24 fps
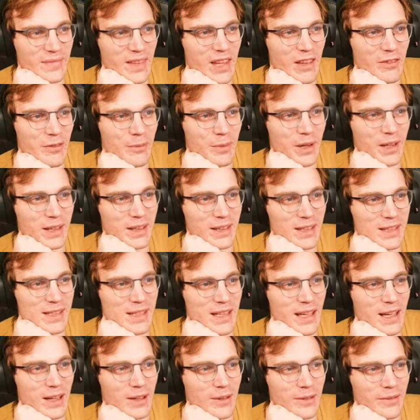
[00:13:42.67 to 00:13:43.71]
Never mind, let's
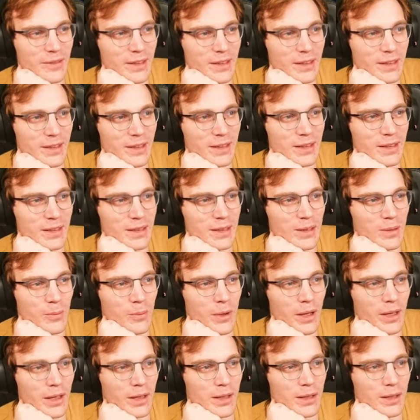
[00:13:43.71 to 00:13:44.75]
get out of here.
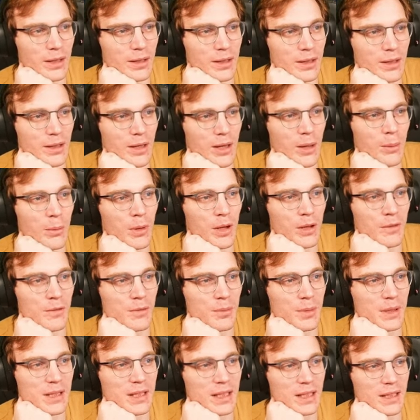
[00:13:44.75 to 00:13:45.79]
Wait, I'm looking for
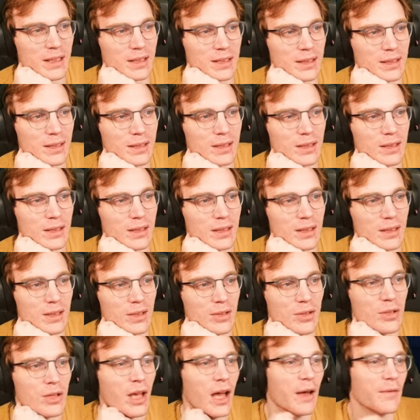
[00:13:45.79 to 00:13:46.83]
my dad.
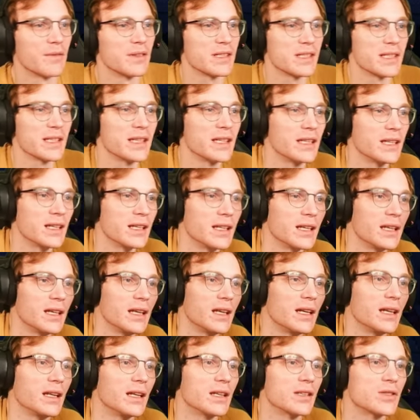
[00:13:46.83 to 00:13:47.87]
You haven't
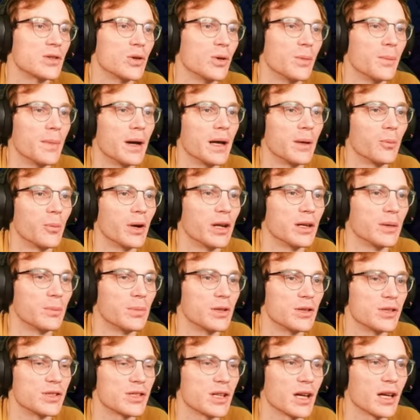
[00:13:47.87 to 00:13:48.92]
seen a tall man wearing a
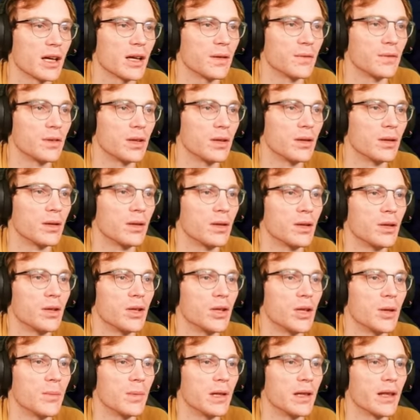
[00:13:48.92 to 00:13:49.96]
blue shirt, have you? I
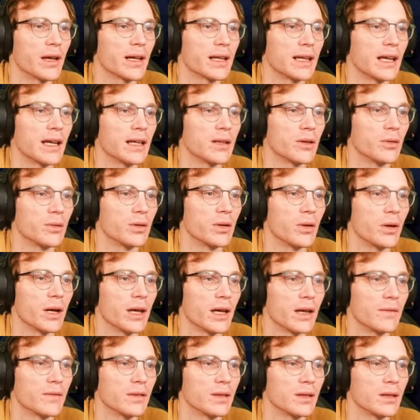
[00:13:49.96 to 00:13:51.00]
mean, like an adult? No, I
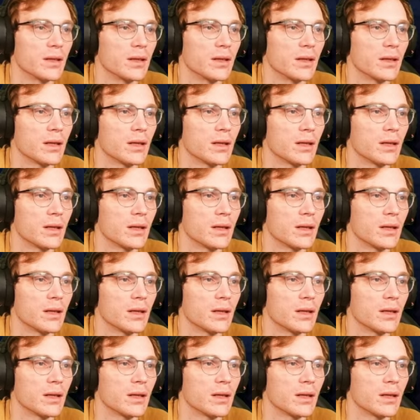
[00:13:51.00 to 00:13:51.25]
haven't.